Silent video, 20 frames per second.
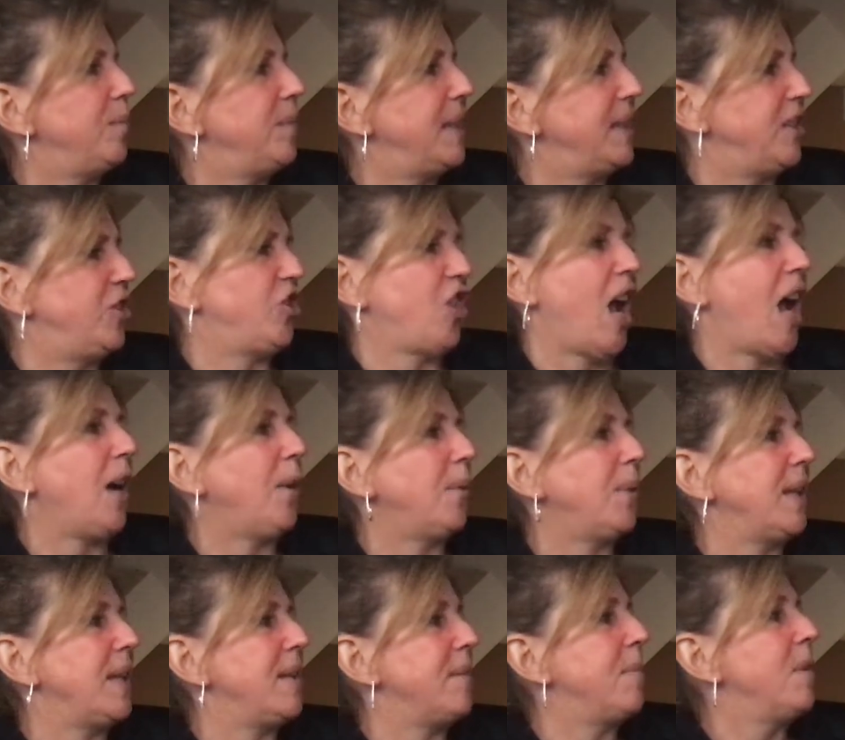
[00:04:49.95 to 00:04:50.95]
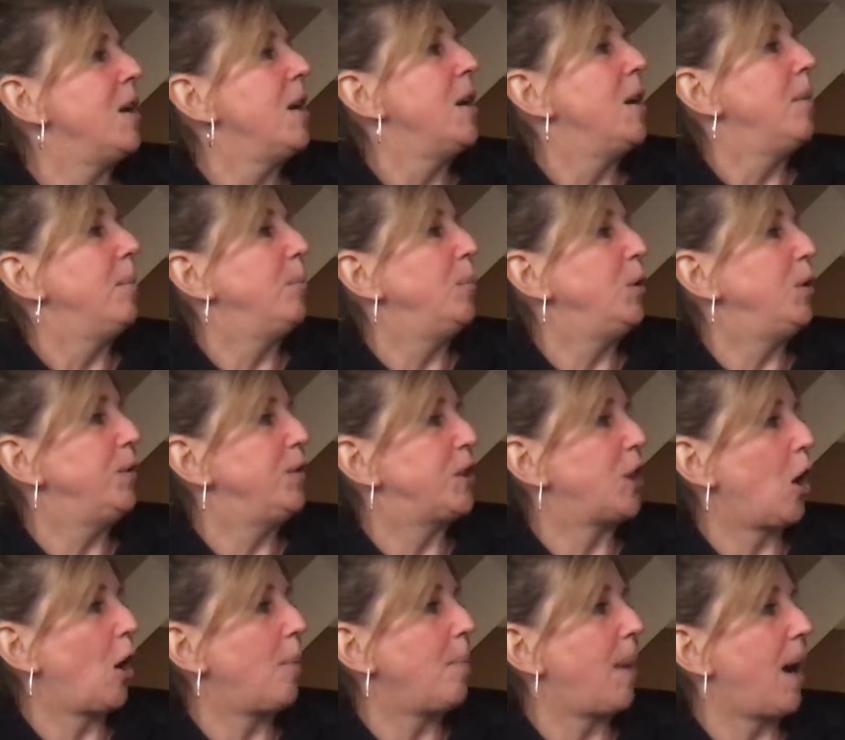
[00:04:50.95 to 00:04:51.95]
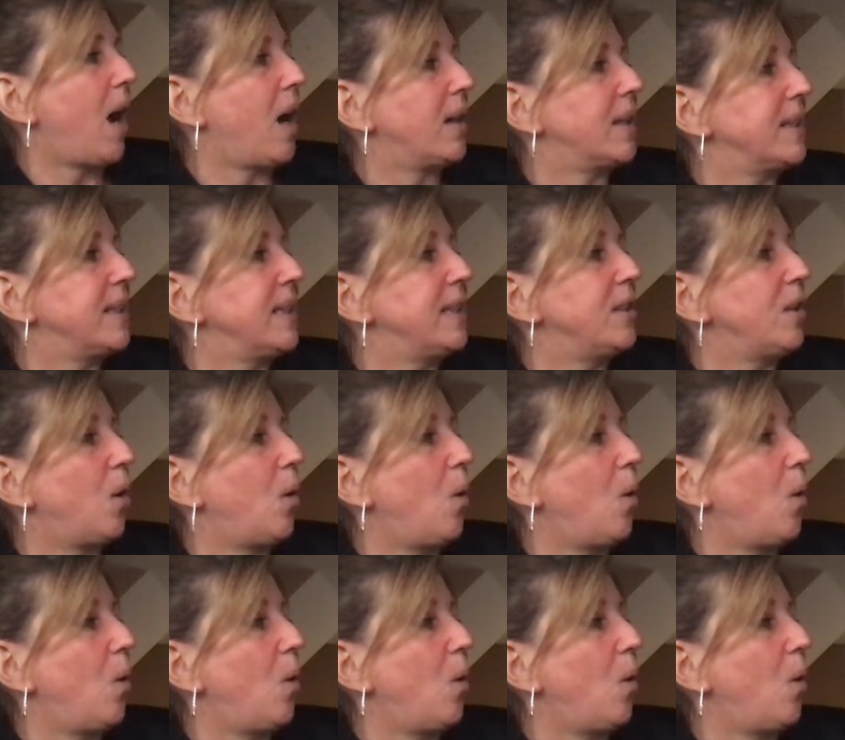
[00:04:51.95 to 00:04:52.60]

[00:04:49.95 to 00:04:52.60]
Ms. Jacqueline moves her boxes